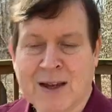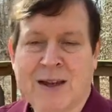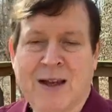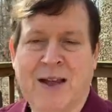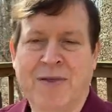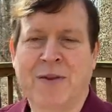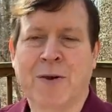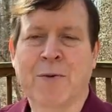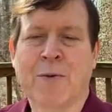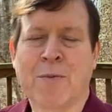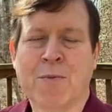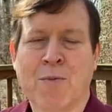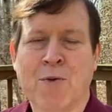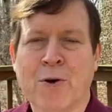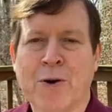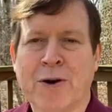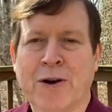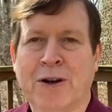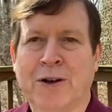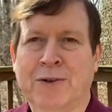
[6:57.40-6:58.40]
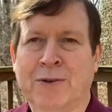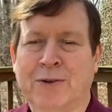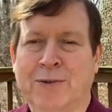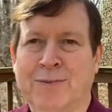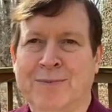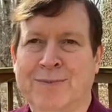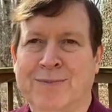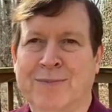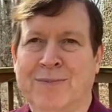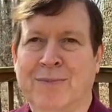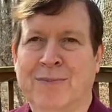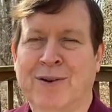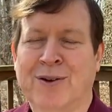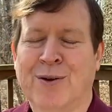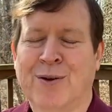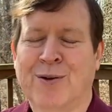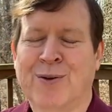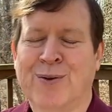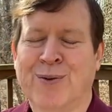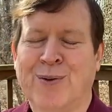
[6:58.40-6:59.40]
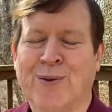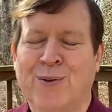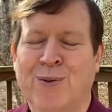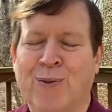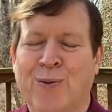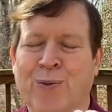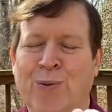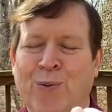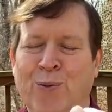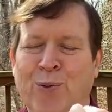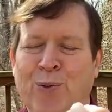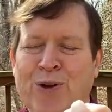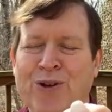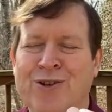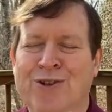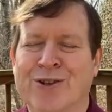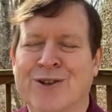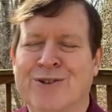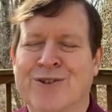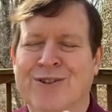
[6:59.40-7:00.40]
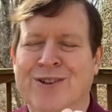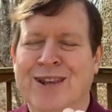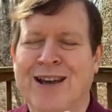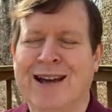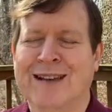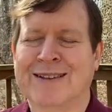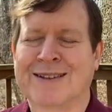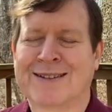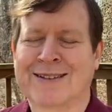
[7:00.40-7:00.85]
And there were mornings when just that